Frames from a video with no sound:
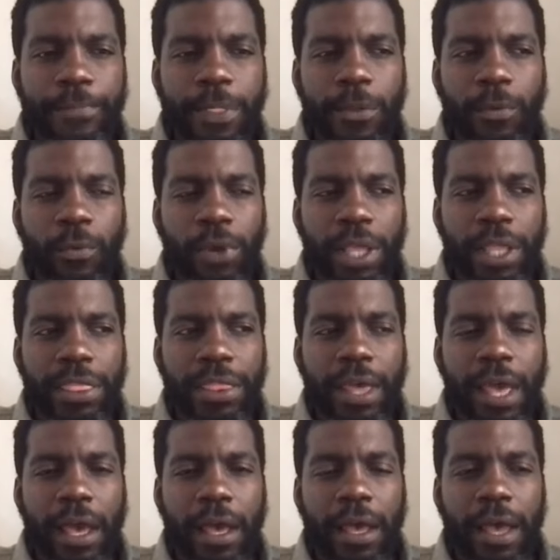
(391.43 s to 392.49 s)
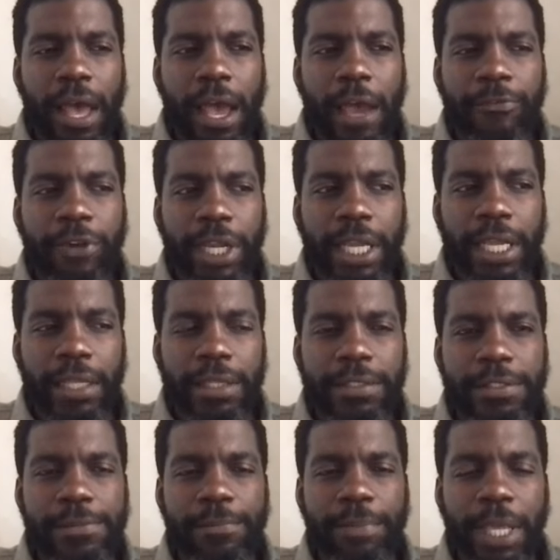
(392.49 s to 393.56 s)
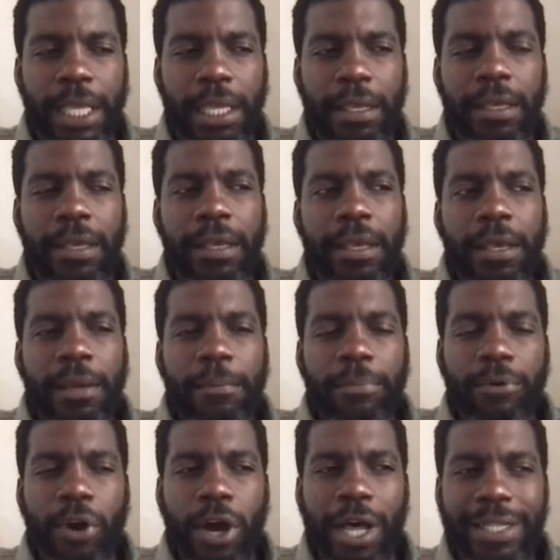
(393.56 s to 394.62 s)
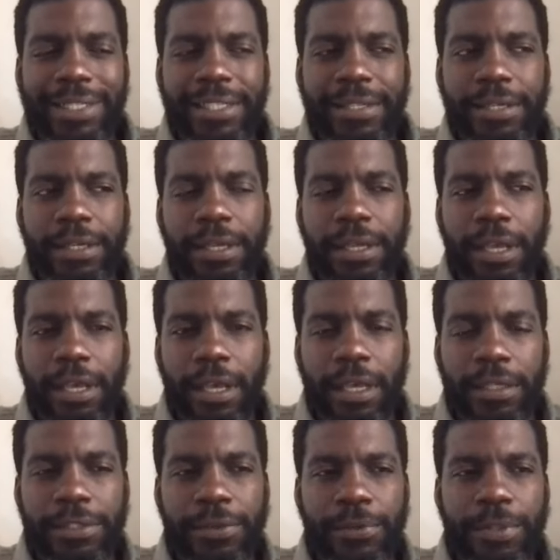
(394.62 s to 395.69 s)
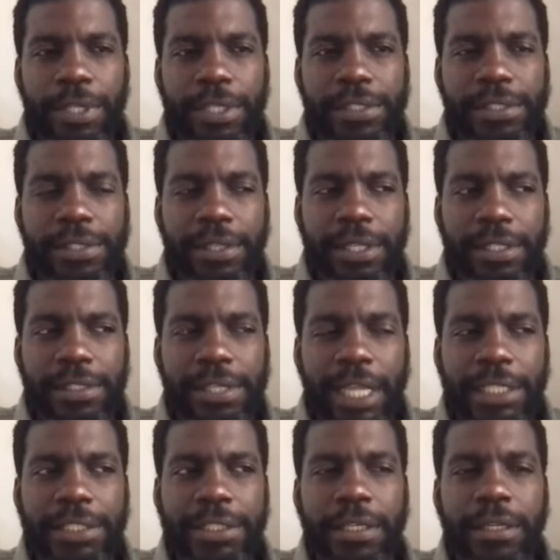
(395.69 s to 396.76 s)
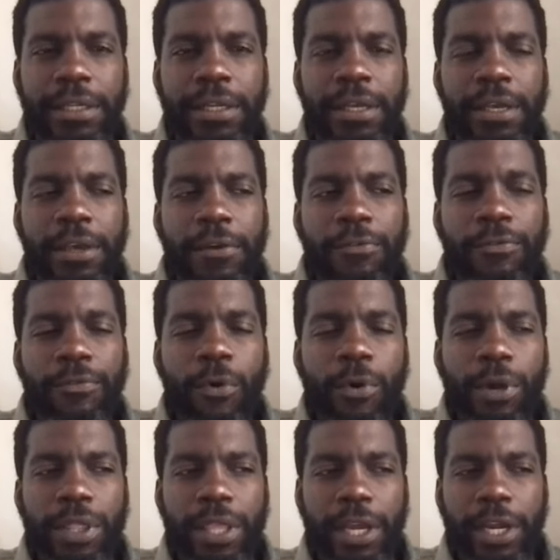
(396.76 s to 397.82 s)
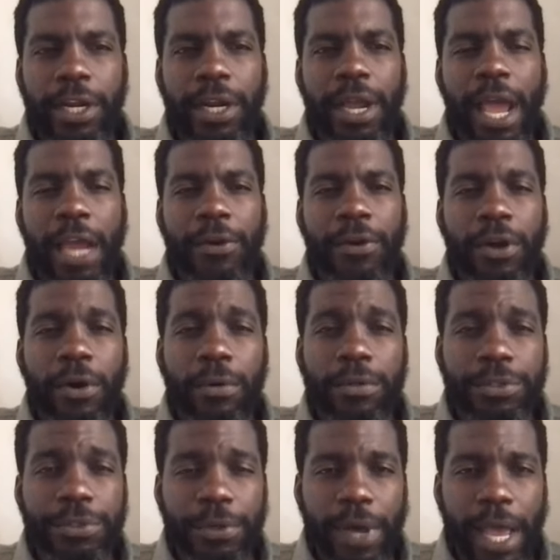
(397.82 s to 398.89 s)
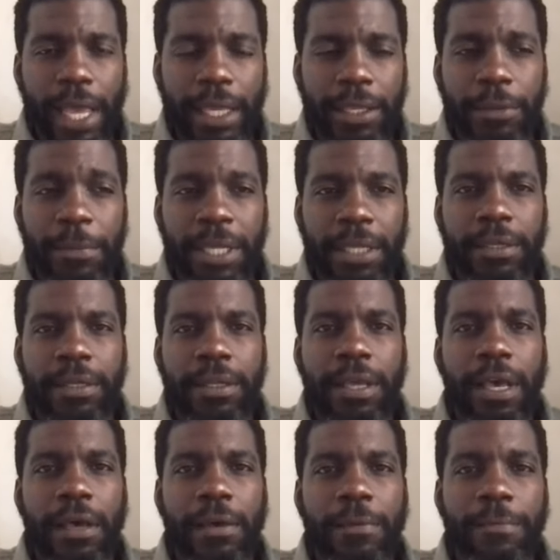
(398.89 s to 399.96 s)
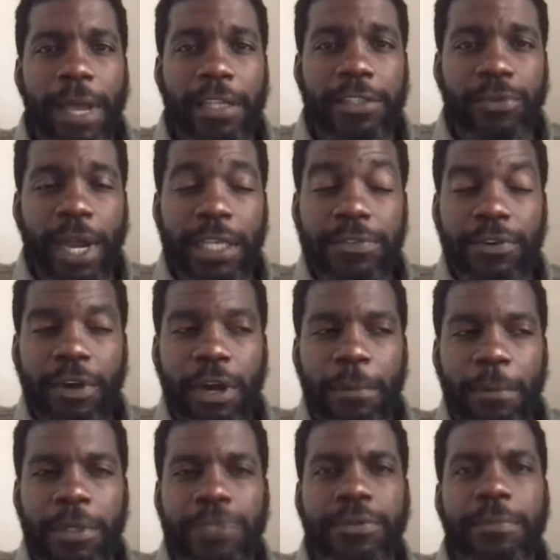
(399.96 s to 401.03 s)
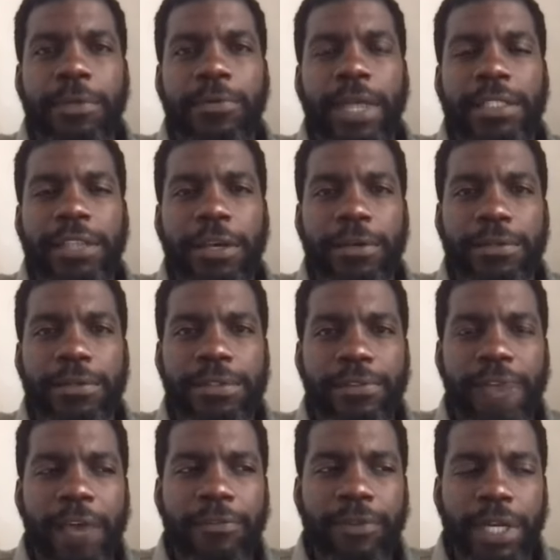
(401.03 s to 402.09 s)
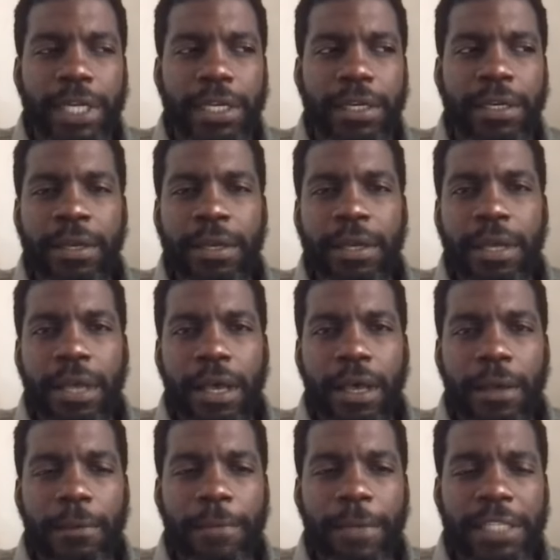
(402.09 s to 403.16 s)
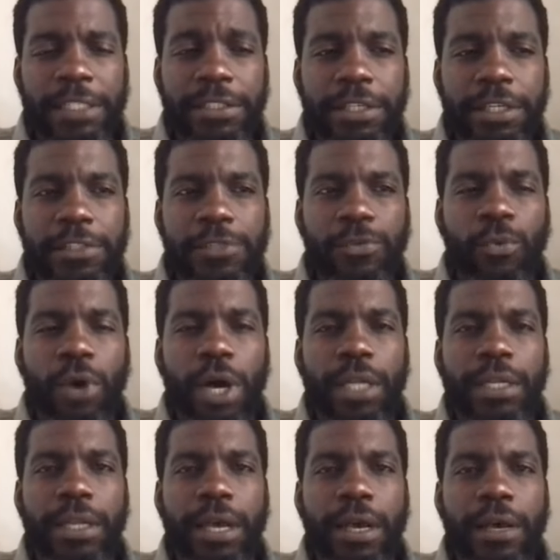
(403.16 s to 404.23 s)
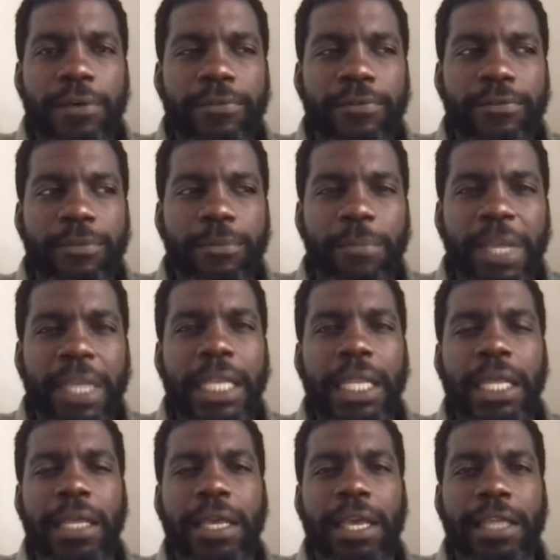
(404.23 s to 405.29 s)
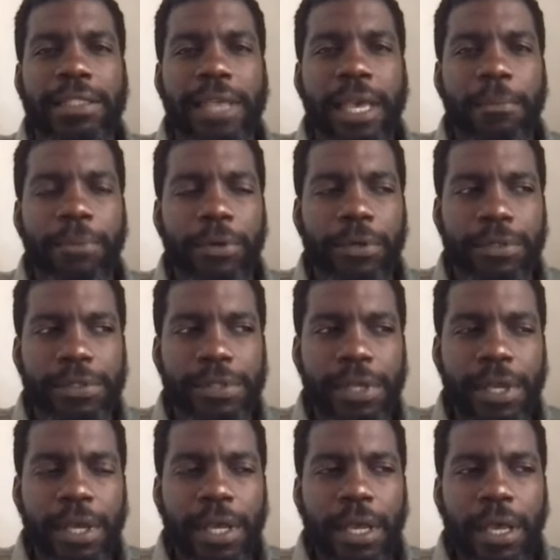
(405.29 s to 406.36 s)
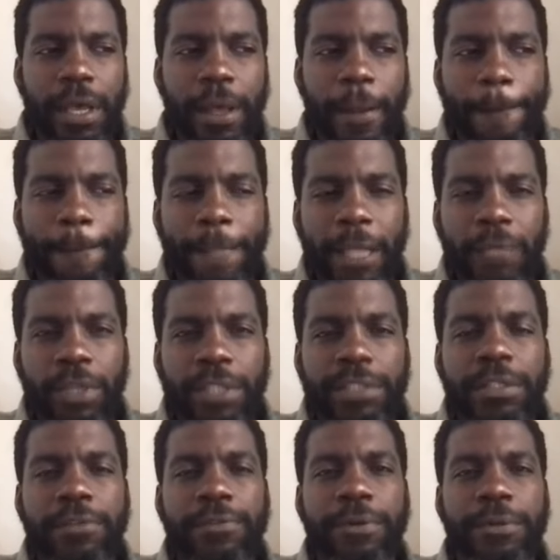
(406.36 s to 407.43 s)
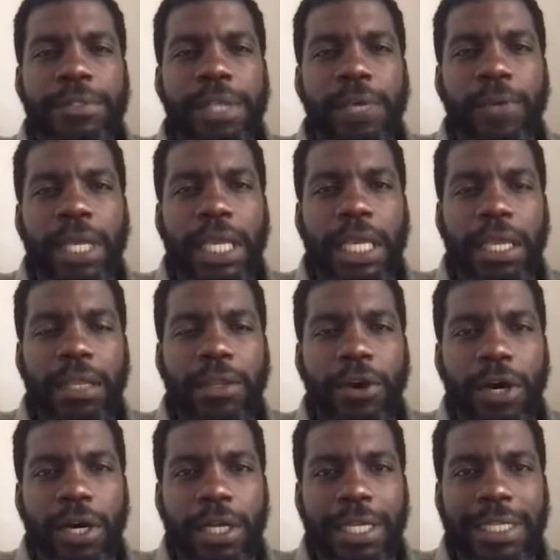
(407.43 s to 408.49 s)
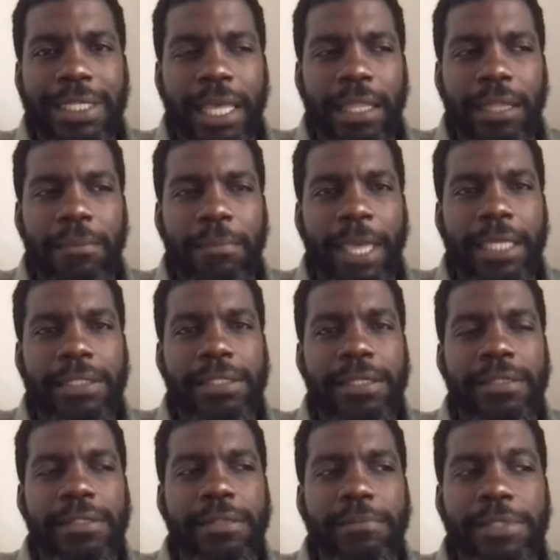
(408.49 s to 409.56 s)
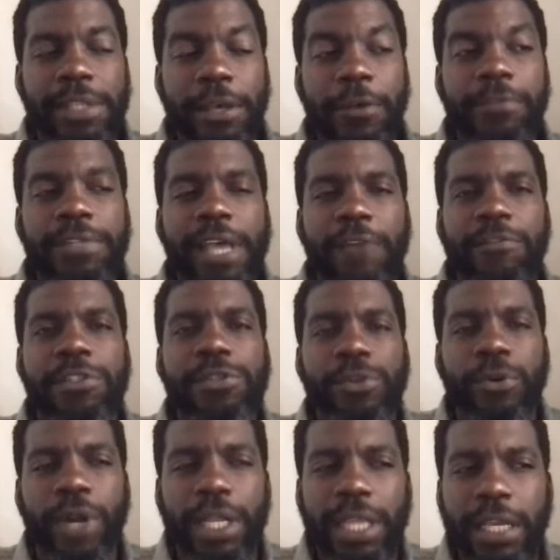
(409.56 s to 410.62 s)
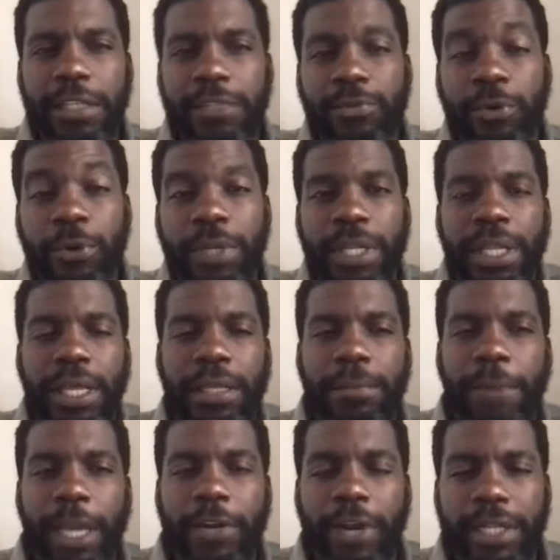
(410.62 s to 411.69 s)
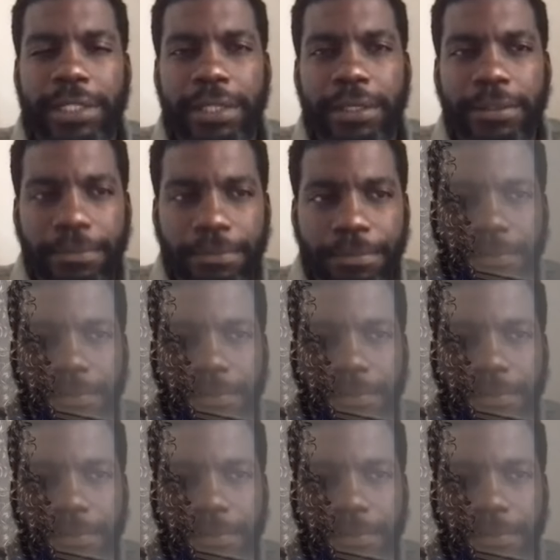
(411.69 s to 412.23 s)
with Africans being brought to this nation for their agricultural acumen as rice farmers from the rice coast of Africa, is just one of many examples in which the foods that we eat on a daily basis themselves have a story that is rooted in migration.